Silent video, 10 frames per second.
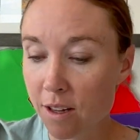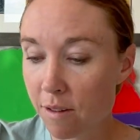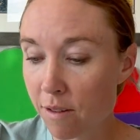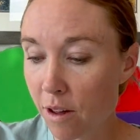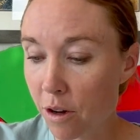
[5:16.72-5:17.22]

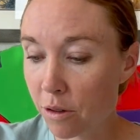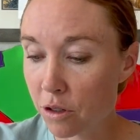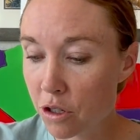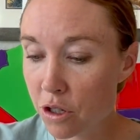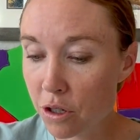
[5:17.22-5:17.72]
So
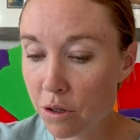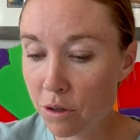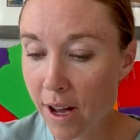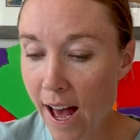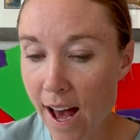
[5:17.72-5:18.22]

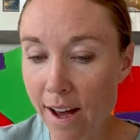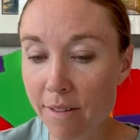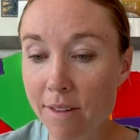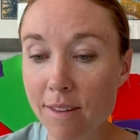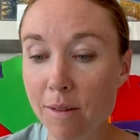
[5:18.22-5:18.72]
2
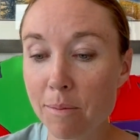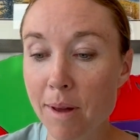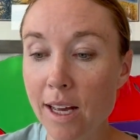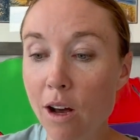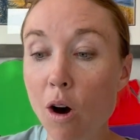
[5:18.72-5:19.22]
halves
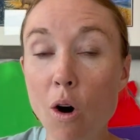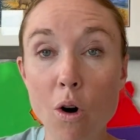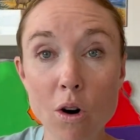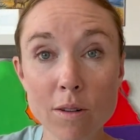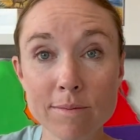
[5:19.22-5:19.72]
make a
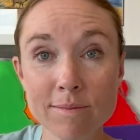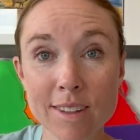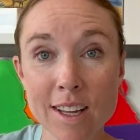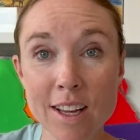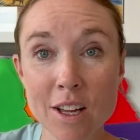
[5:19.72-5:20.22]
whole.
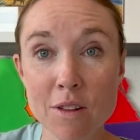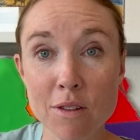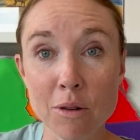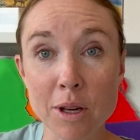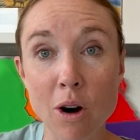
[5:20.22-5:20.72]

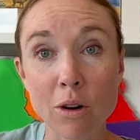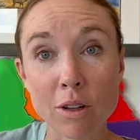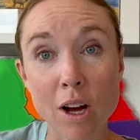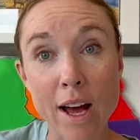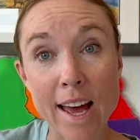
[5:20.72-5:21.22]
So we
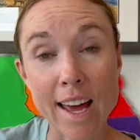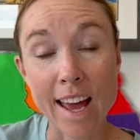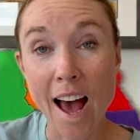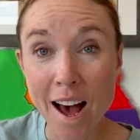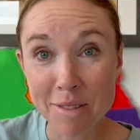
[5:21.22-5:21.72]
hold a
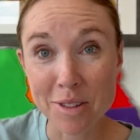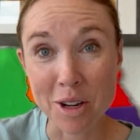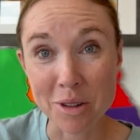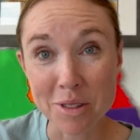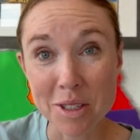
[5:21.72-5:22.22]
half
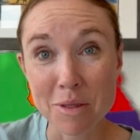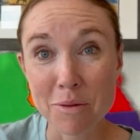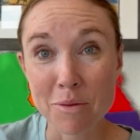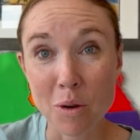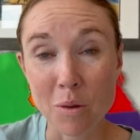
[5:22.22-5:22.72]
note
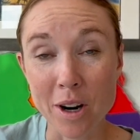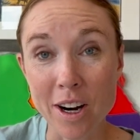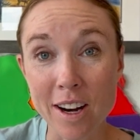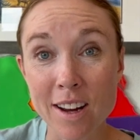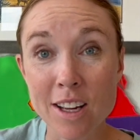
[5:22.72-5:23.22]

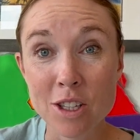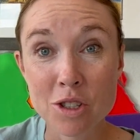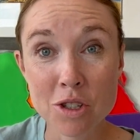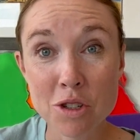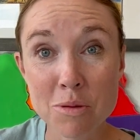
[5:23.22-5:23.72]
for
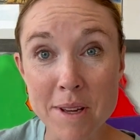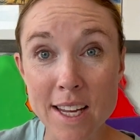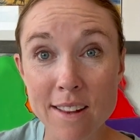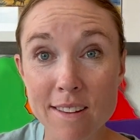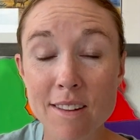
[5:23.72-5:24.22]
2
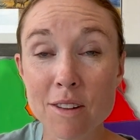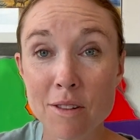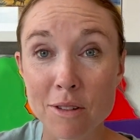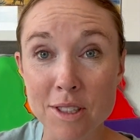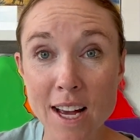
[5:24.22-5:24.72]
beats.
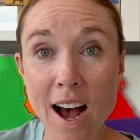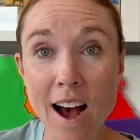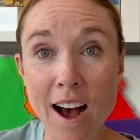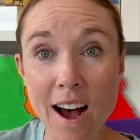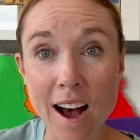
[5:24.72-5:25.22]
So
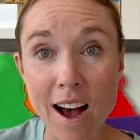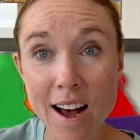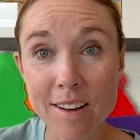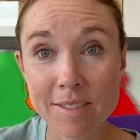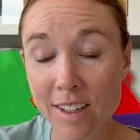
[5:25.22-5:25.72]

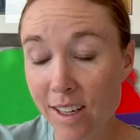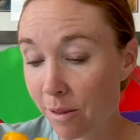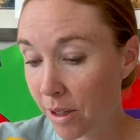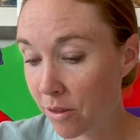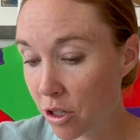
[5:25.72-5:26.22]
ta,
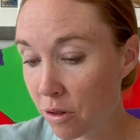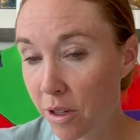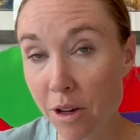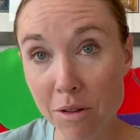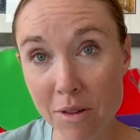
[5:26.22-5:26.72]
we have 2
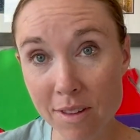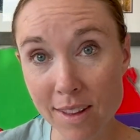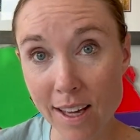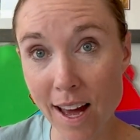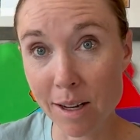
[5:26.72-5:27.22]
of those
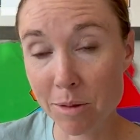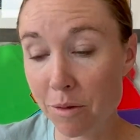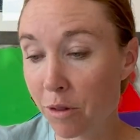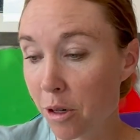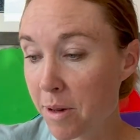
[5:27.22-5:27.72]
that add up
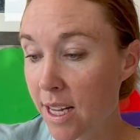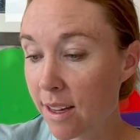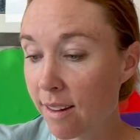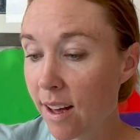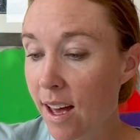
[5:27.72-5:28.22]
to 4
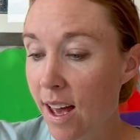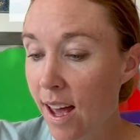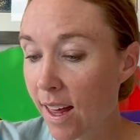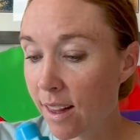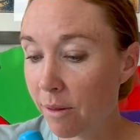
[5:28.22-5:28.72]
beats.
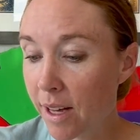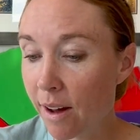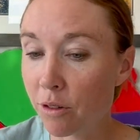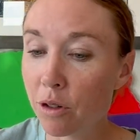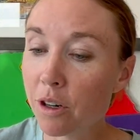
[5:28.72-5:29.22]
And then we
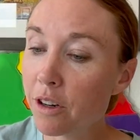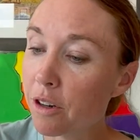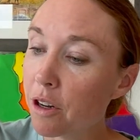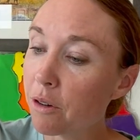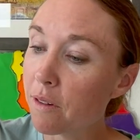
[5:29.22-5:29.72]
have quarter
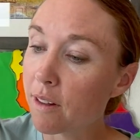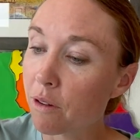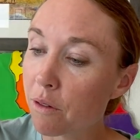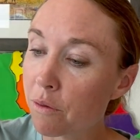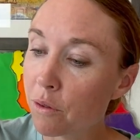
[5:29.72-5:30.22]
notes.
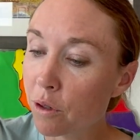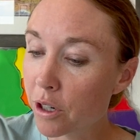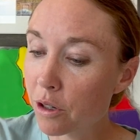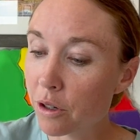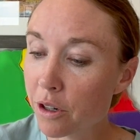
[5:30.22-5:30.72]
There's
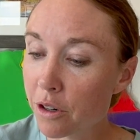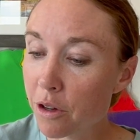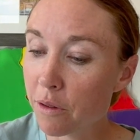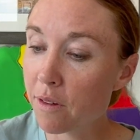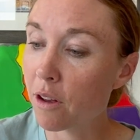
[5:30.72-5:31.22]
4 quarter
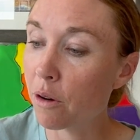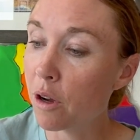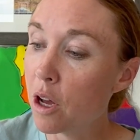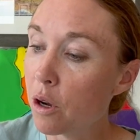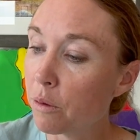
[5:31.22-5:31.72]
notes.
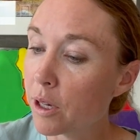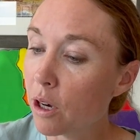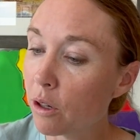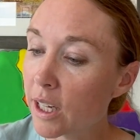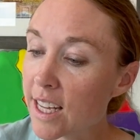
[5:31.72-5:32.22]
So we
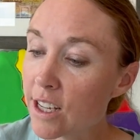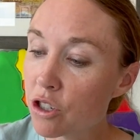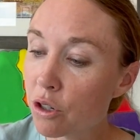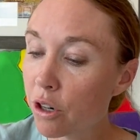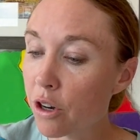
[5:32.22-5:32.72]
hold
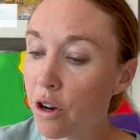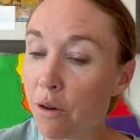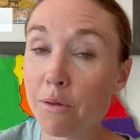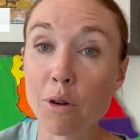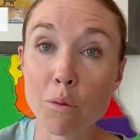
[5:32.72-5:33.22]
each quarter
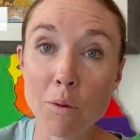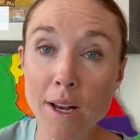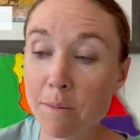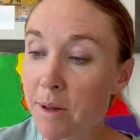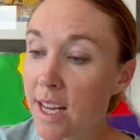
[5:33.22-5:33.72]
note for
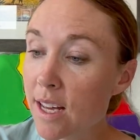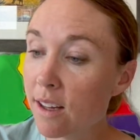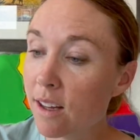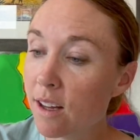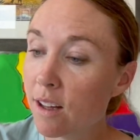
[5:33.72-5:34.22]
1 beat.
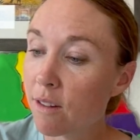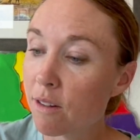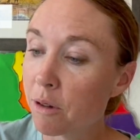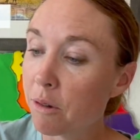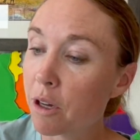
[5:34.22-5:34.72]

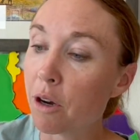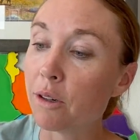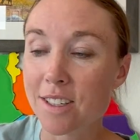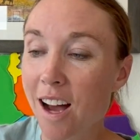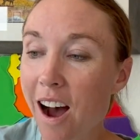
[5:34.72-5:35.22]
So we would
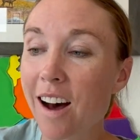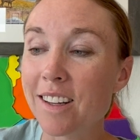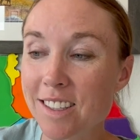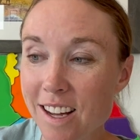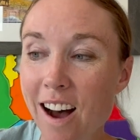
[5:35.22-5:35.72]
go
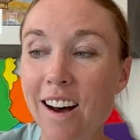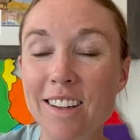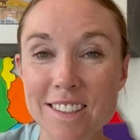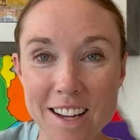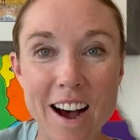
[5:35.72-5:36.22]
ta,
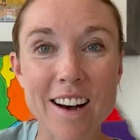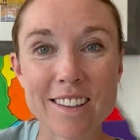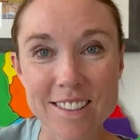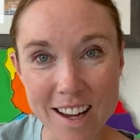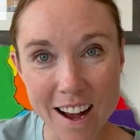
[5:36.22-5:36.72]
ta, ta,
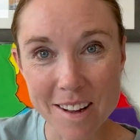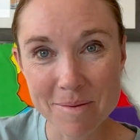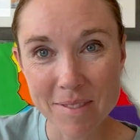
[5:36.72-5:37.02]
ta.